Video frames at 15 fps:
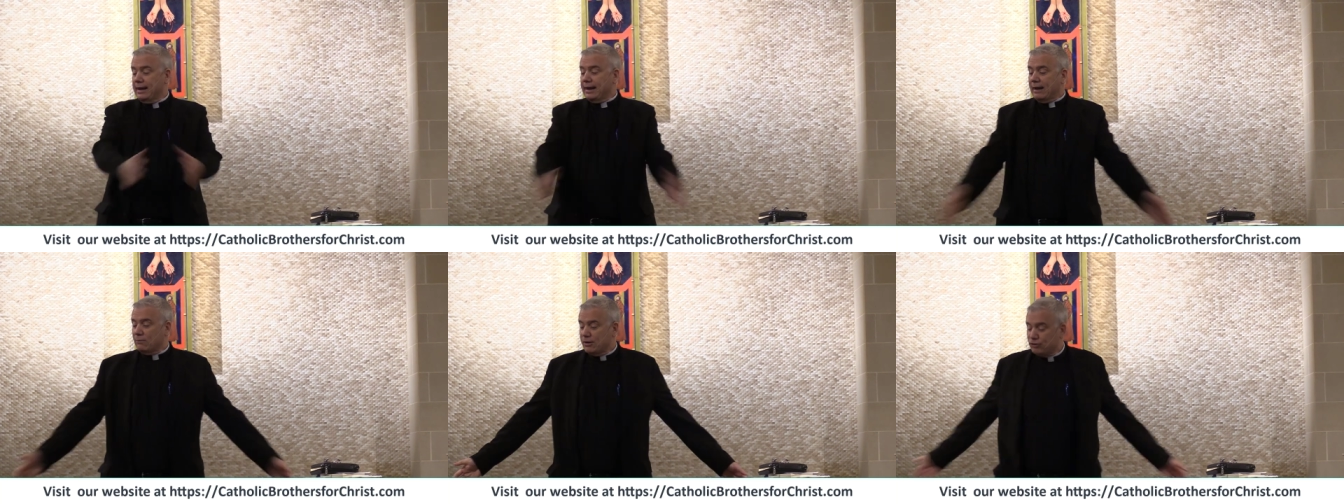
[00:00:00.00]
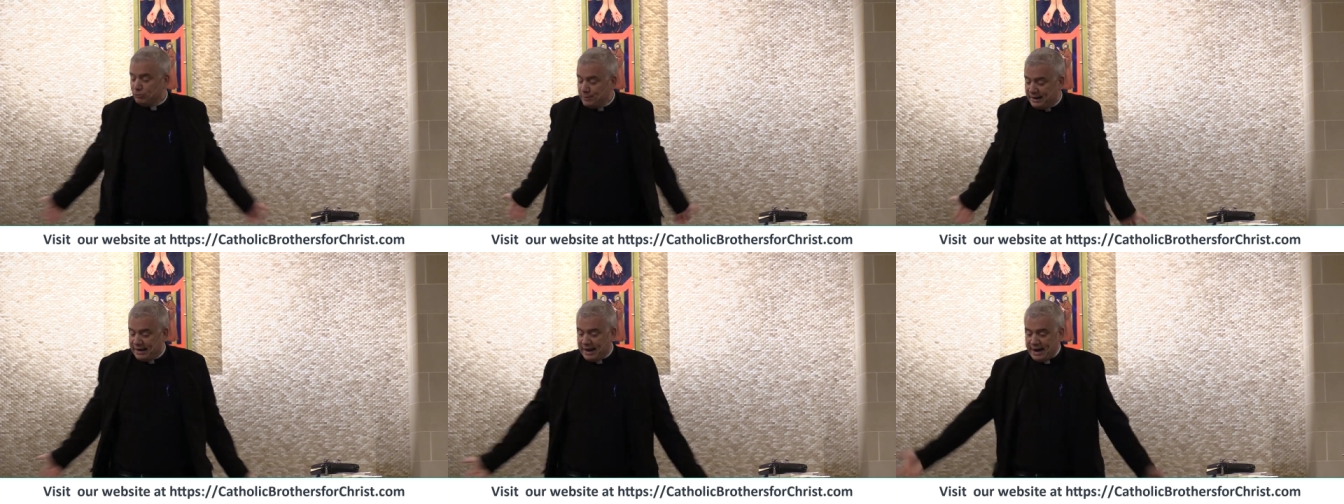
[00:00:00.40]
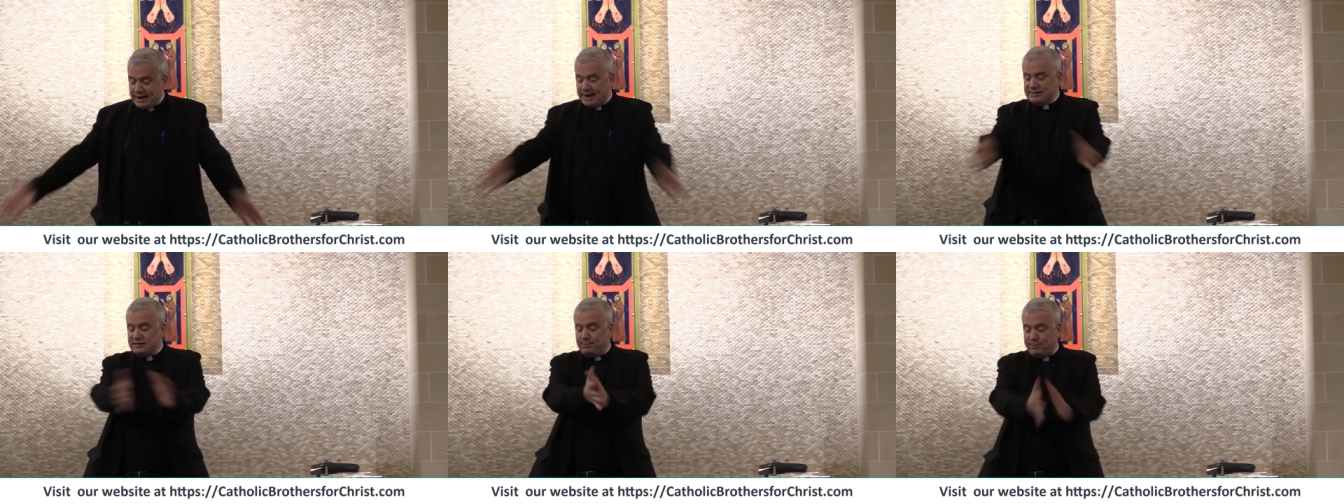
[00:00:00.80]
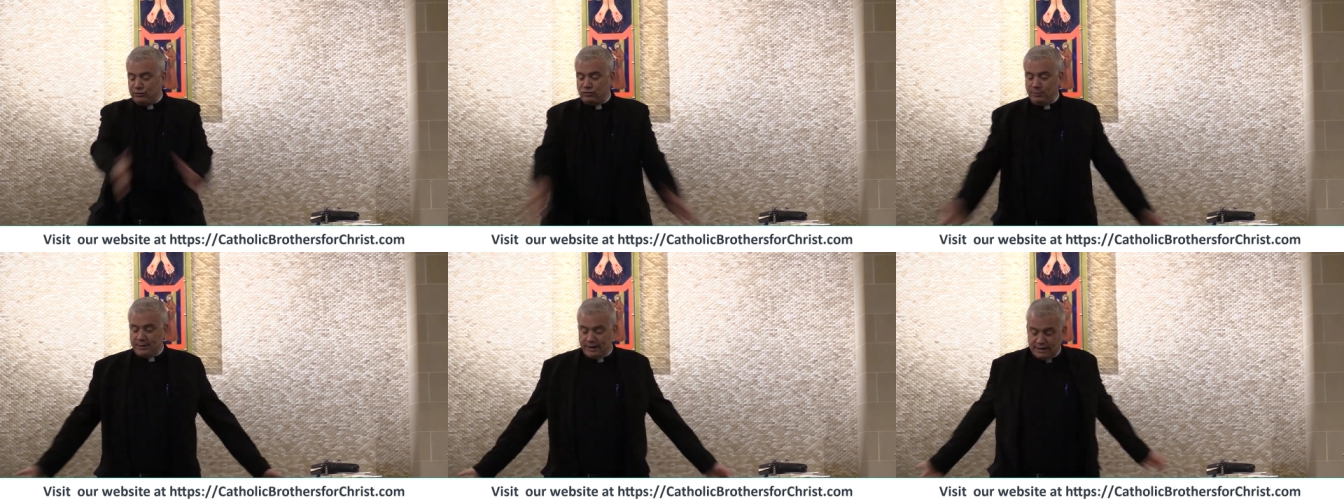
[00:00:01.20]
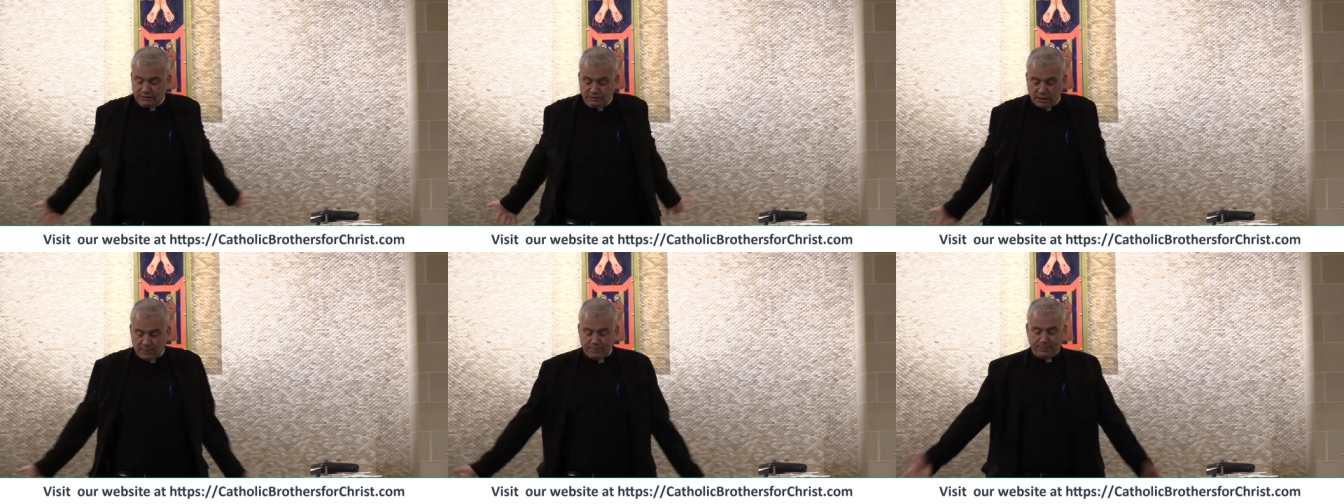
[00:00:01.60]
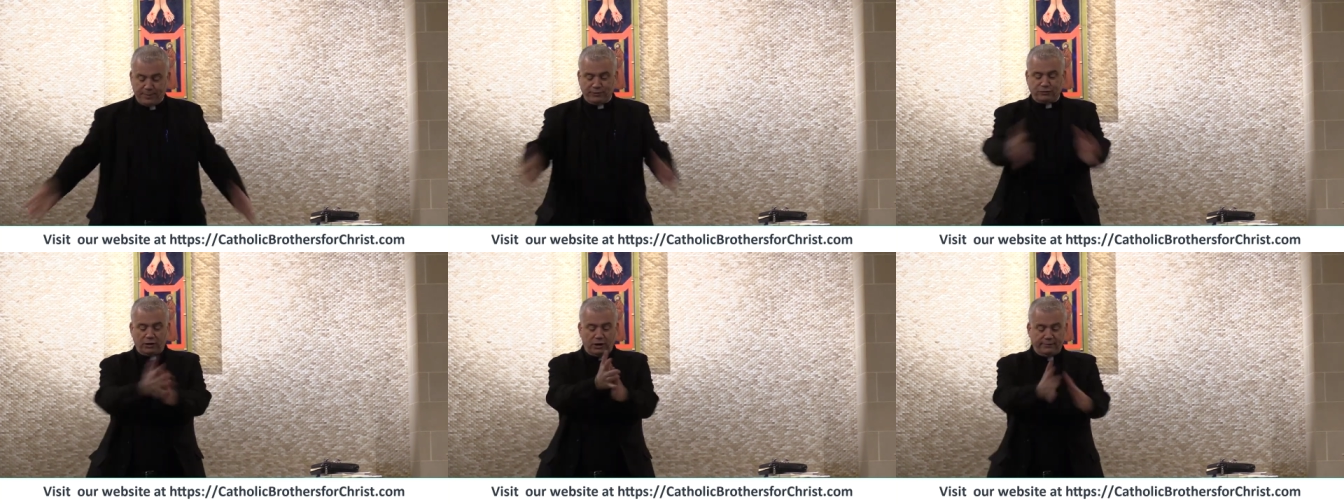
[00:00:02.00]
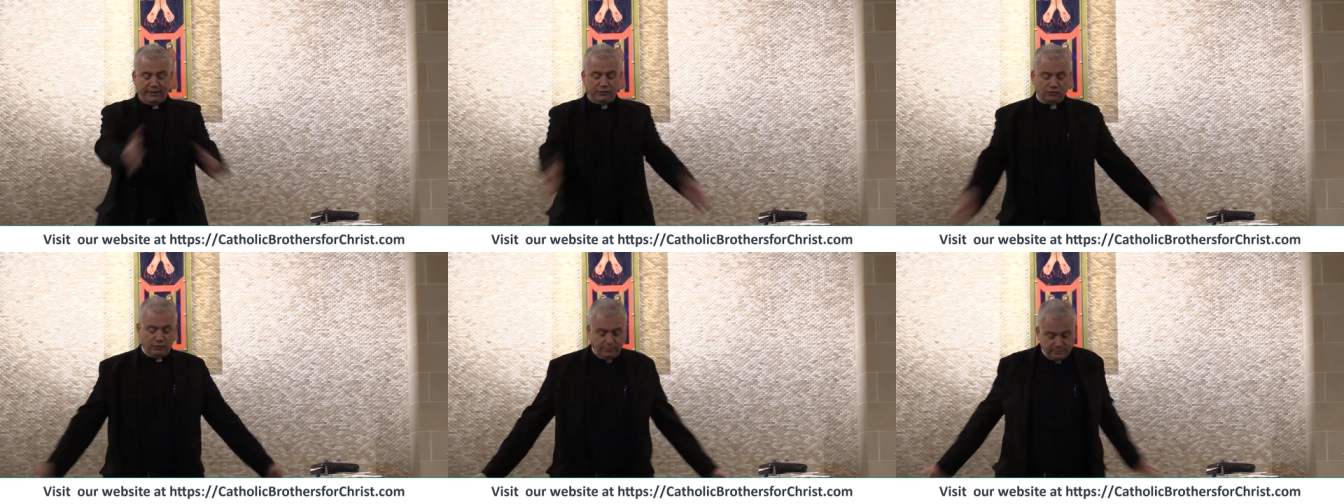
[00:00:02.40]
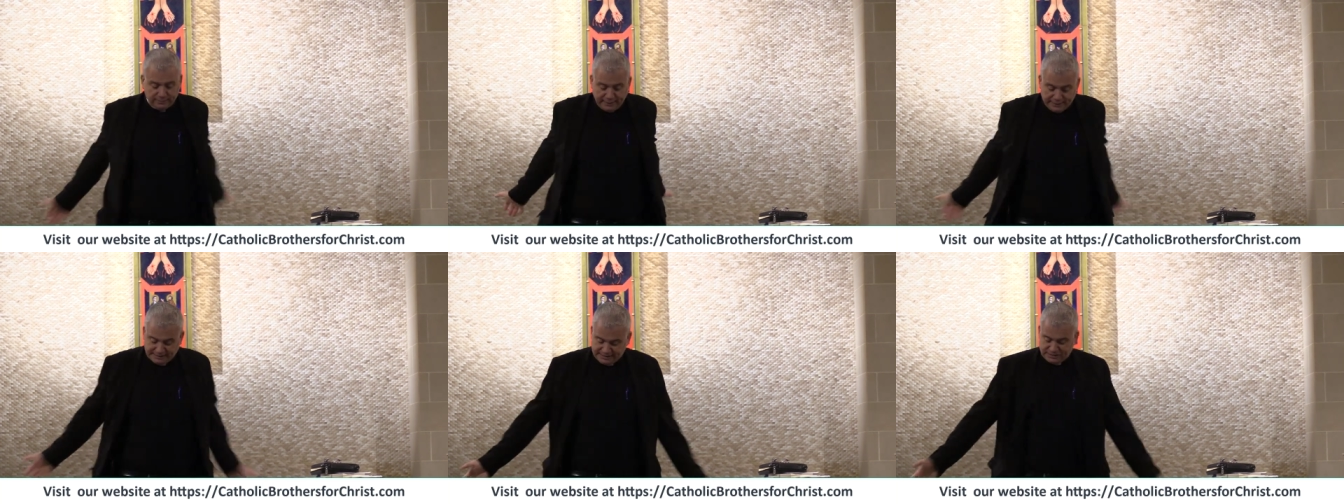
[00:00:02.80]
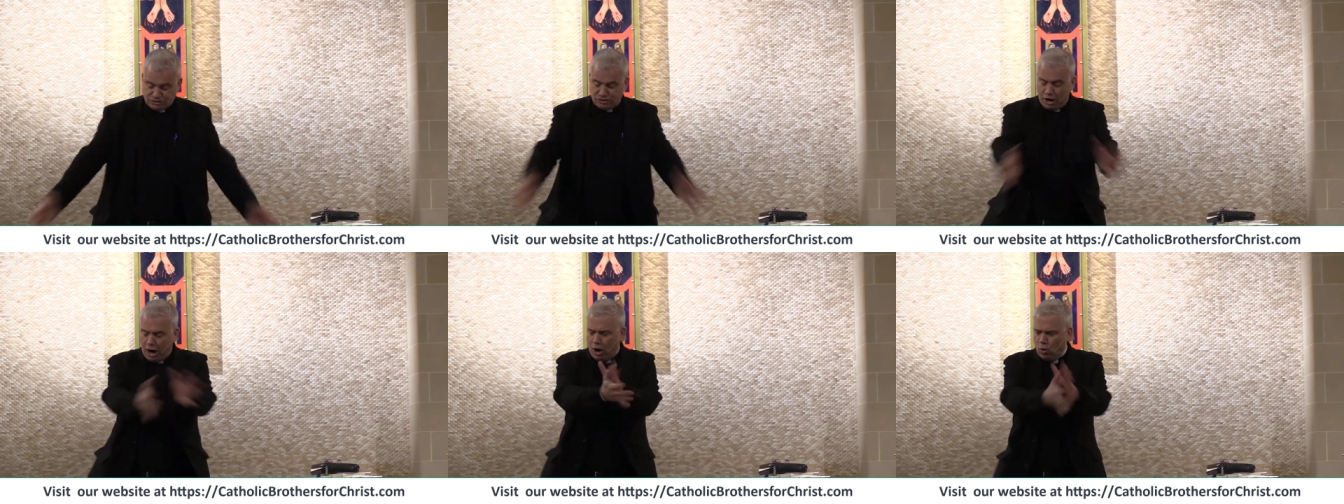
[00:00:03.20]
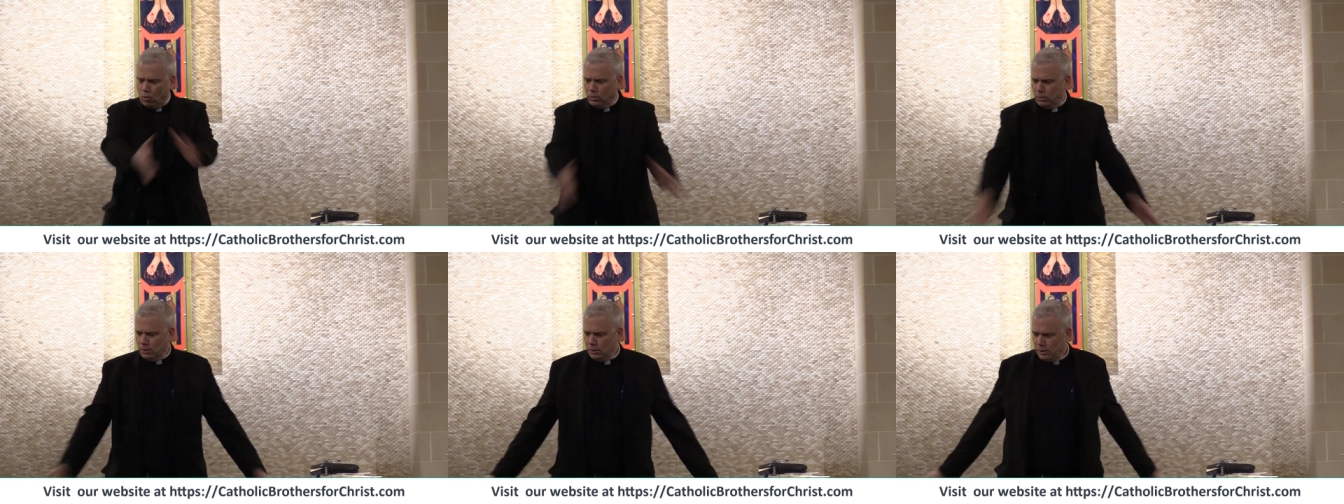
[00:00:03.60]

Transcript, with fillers: And I went to him again and I said, Bishop, can I start perpetual adoration? He says, no.